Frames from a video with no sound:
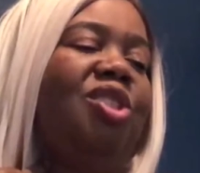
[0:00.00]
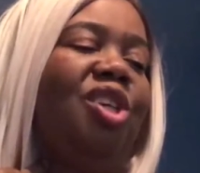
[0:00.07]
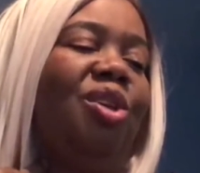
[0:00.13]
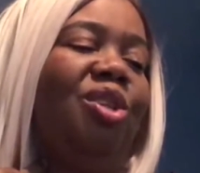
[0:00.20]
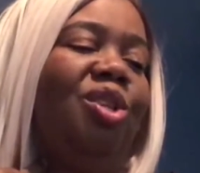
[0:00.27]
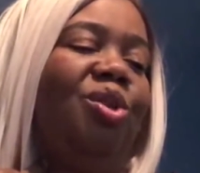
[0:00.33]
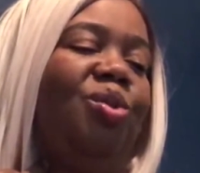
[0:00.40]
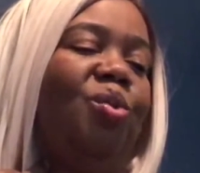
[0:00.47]

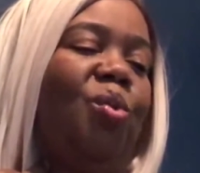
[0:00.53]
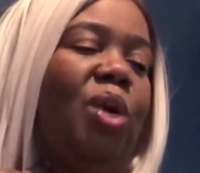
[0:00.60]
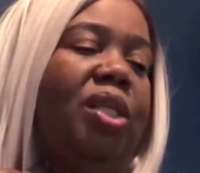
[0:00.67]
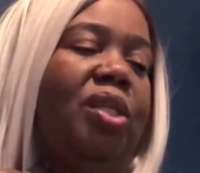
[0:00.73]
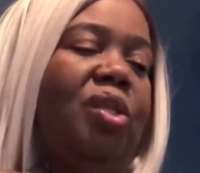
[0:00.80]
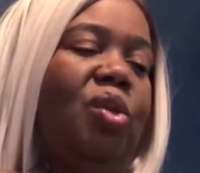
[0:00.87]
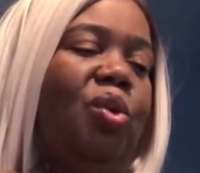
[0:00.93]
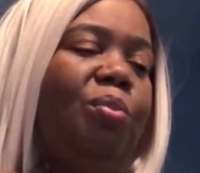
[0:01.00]
only use 1
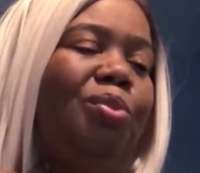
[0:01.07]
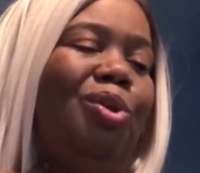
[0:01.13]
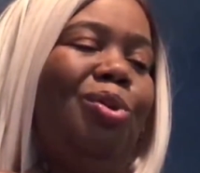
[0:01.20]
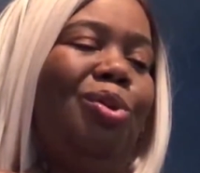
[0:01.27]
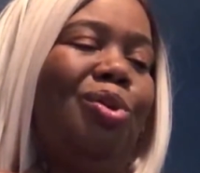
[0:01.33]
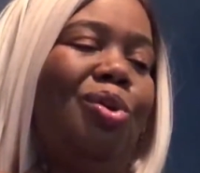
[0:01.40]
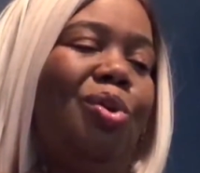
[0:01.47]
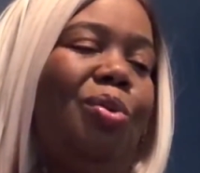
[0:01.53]
scoop, 2
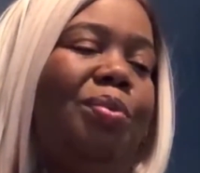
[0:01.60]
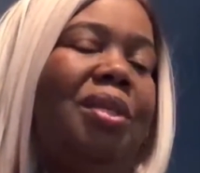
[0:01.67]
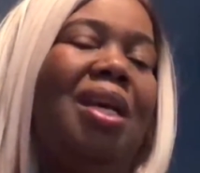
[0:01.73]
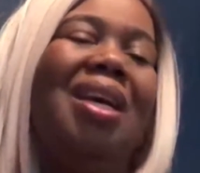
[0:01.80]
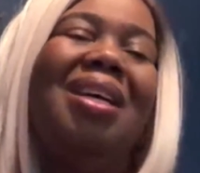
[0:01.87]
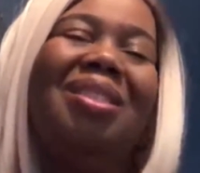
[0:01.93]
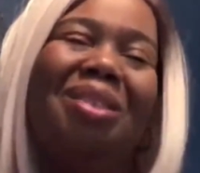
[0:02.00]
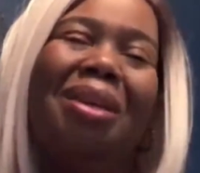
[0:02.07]
scoops.
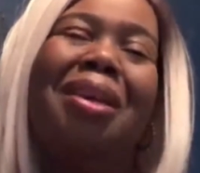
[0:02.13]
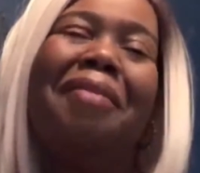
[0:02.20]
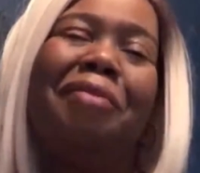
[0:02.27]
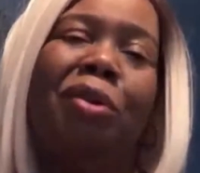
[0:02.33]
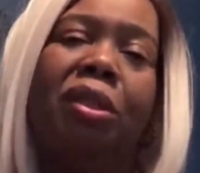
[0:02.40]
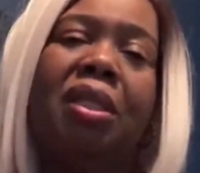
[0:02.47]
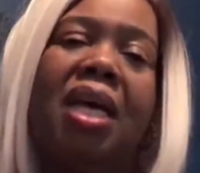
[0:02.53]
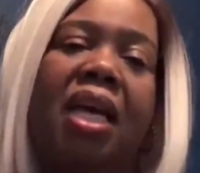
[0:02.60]
So it give
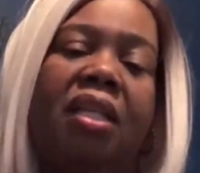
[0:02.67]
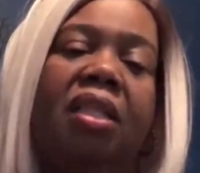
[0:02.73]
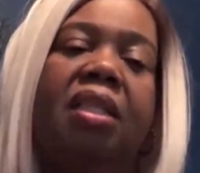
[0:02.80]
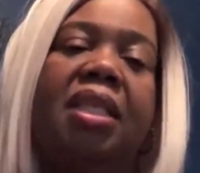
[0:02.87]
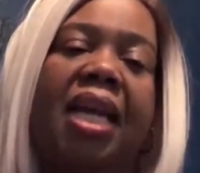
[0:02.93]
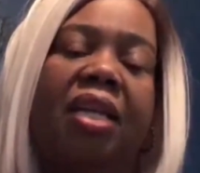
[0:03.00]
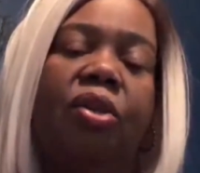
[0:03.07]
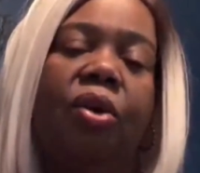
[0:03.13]
you
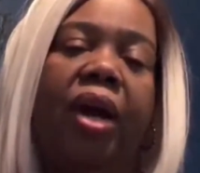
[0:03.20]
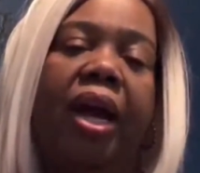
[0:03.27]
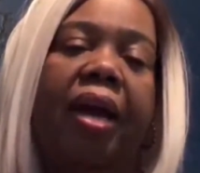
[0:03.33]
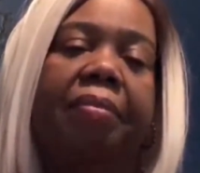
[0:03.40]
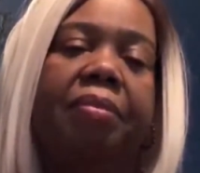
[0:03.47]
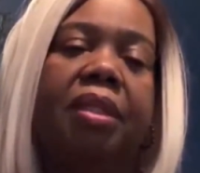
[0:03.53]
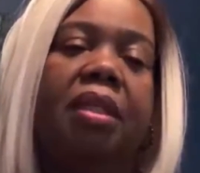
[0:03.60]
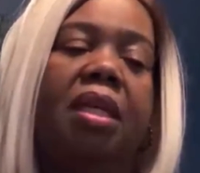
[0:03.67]
10
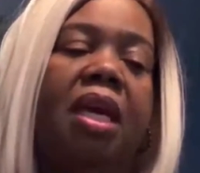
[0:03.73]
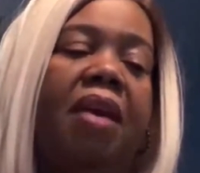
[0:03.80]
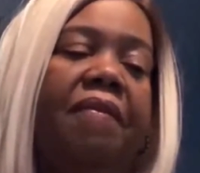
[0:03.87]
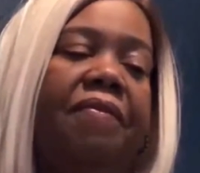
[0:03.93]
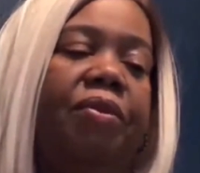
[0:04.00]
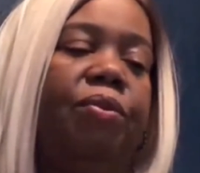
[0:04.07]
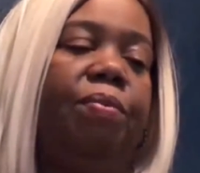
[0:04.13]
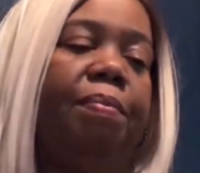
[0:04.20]
grams
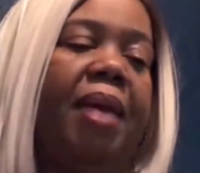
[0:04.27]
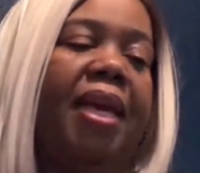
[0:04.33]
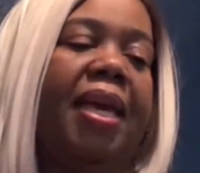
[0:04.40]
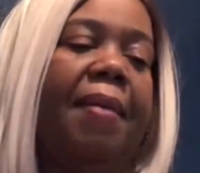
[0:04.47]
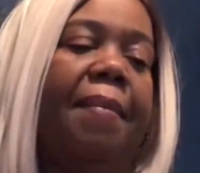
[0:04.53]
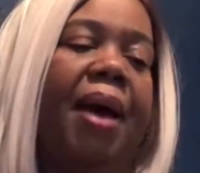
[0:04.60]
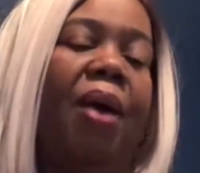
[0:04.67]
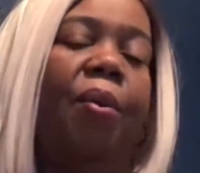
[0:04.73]
if you make
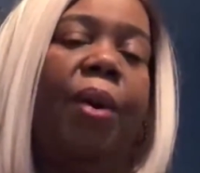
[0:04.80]
it my